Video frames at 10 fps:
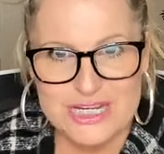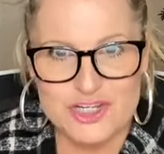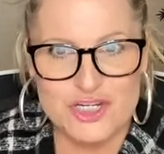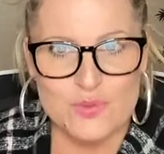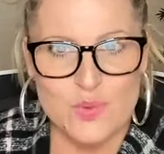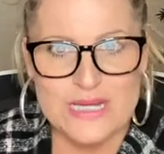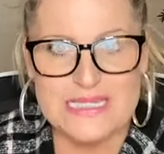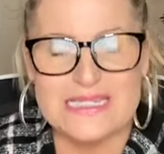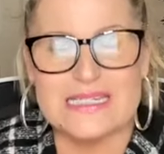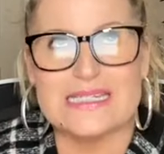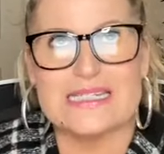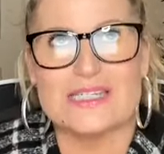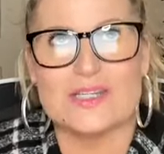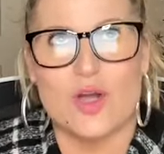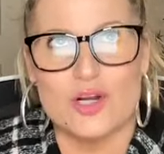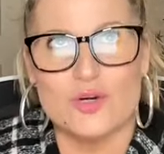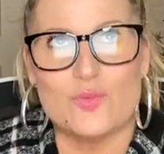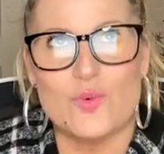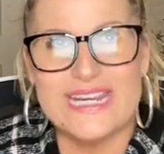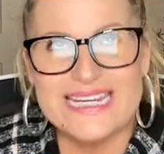She went on
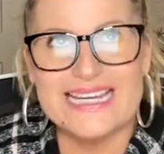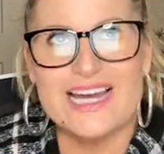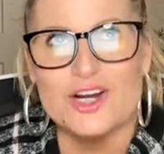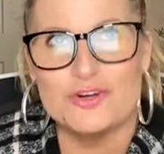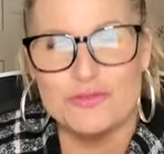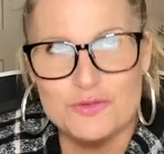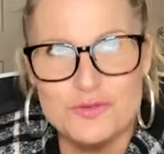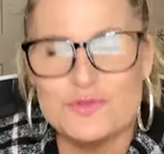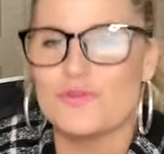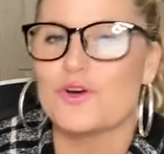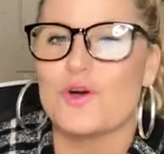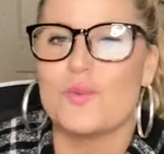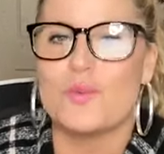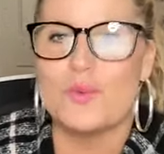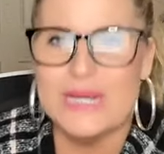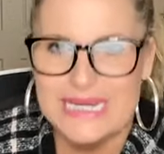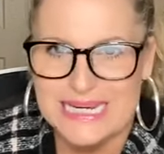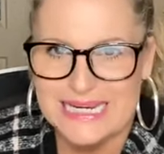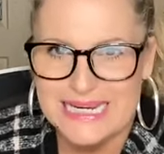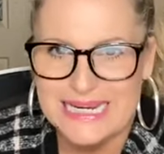a cruise for a week.